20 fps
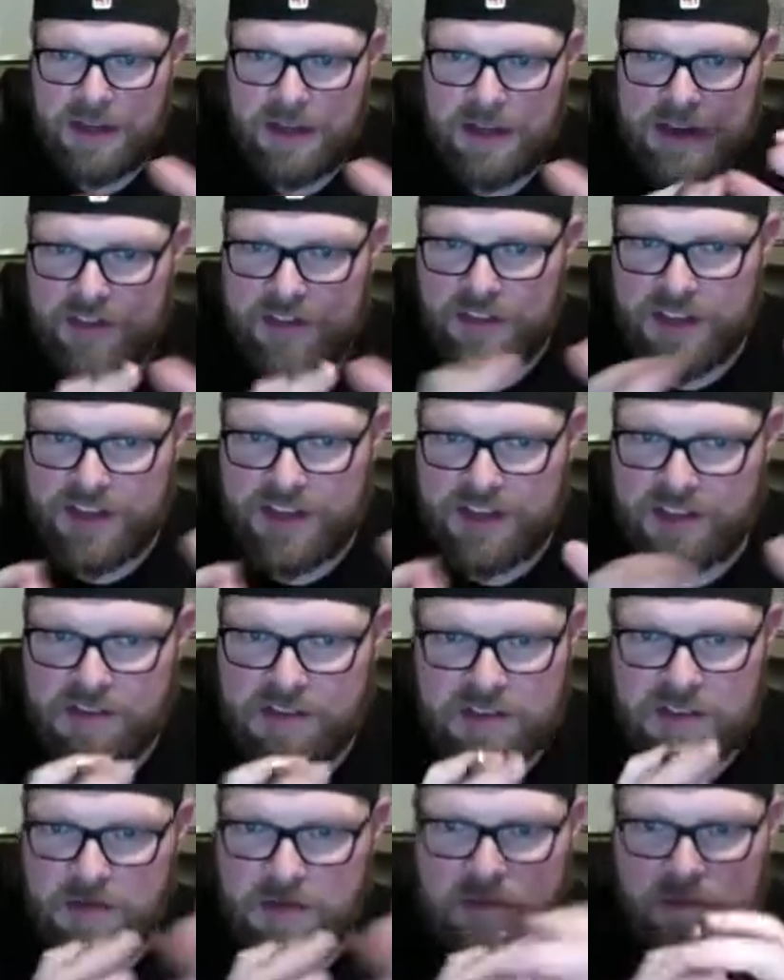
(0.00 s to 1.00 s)
Everything
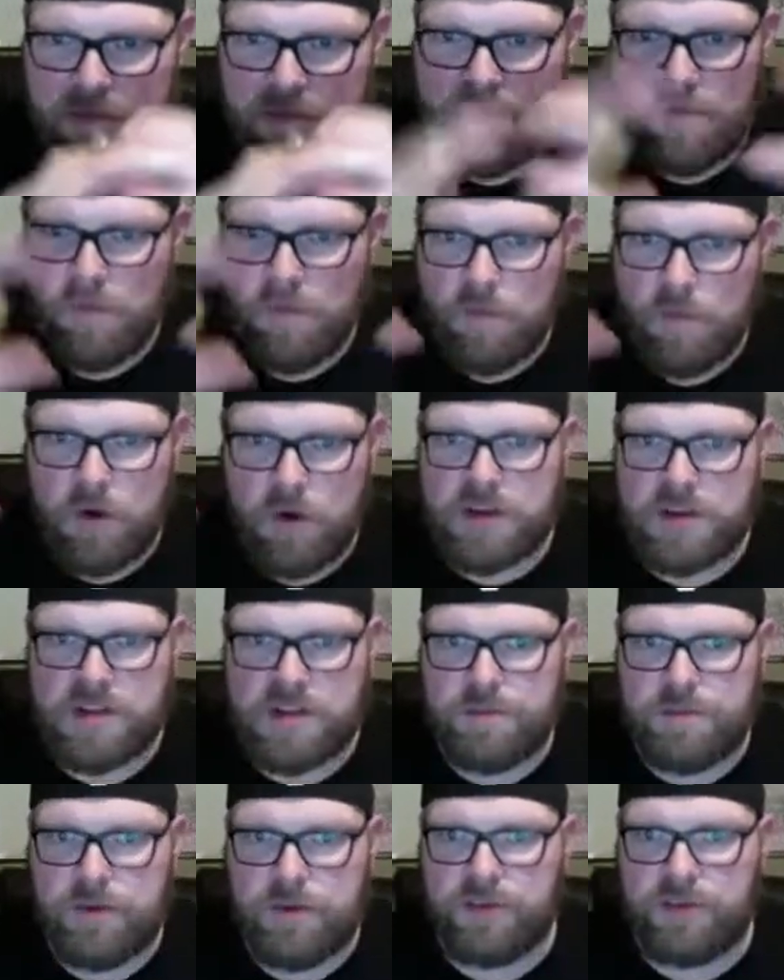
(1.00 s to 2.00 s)
works
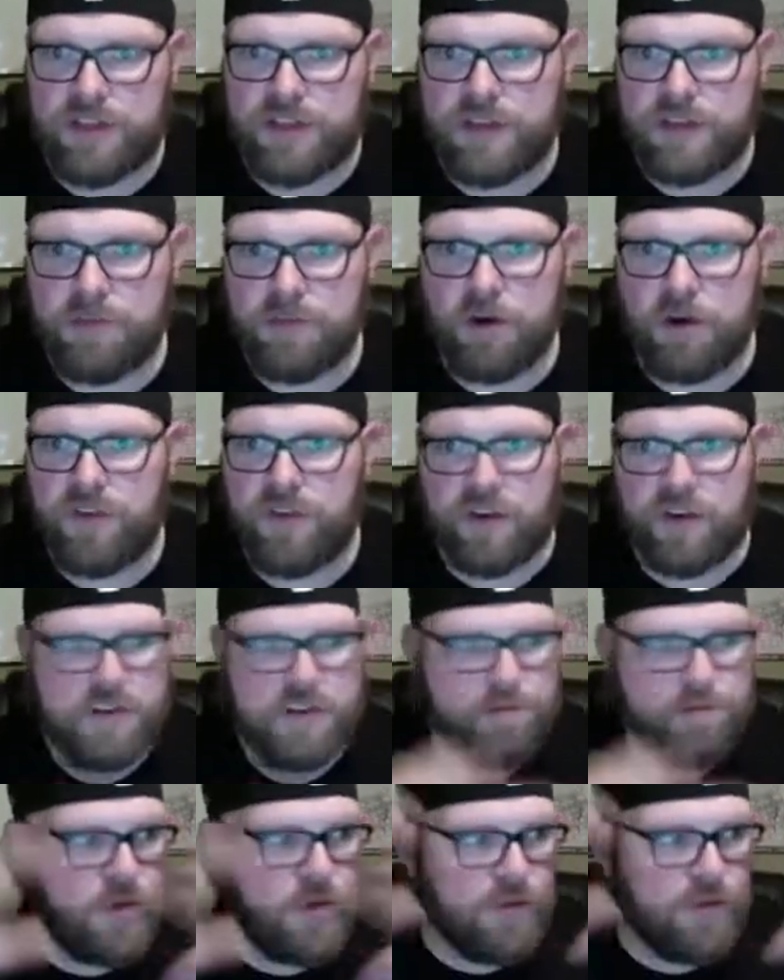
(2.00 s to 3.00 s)
beautifully. Perfect.
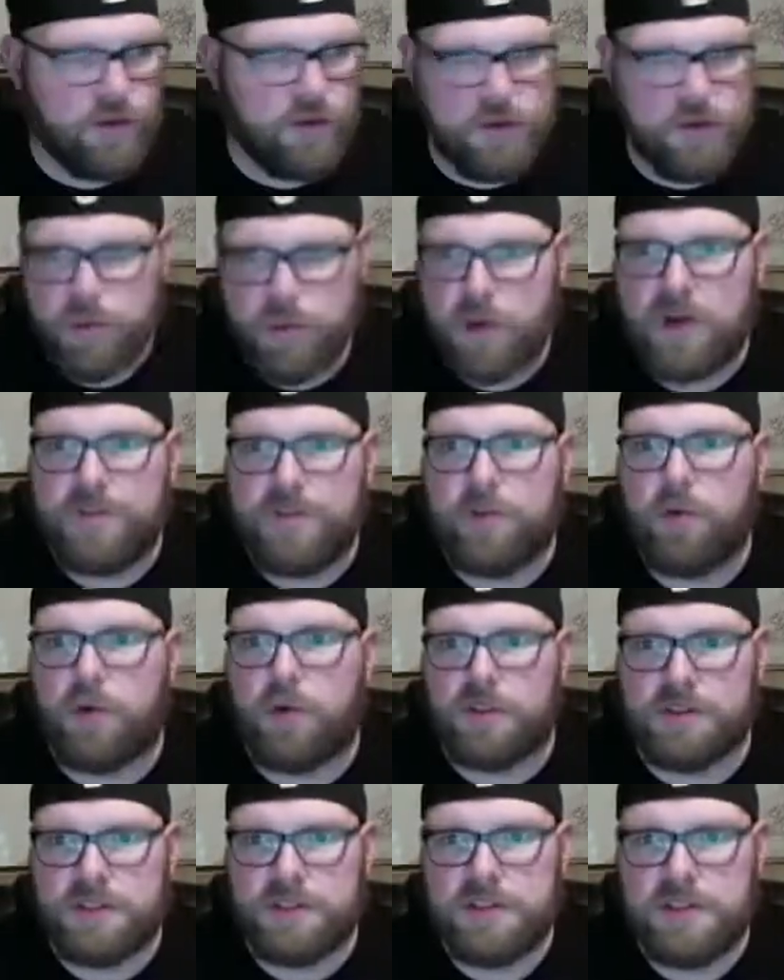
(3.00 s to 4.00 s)
It's beautiful. It's a wonderful
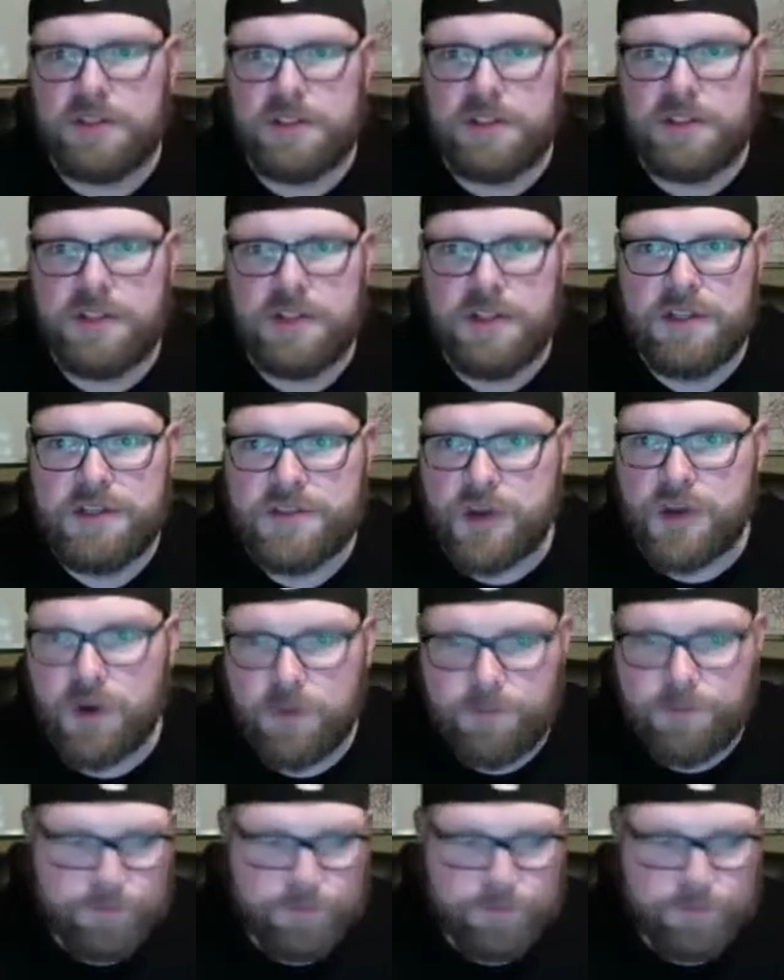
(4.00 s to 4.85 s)
world. So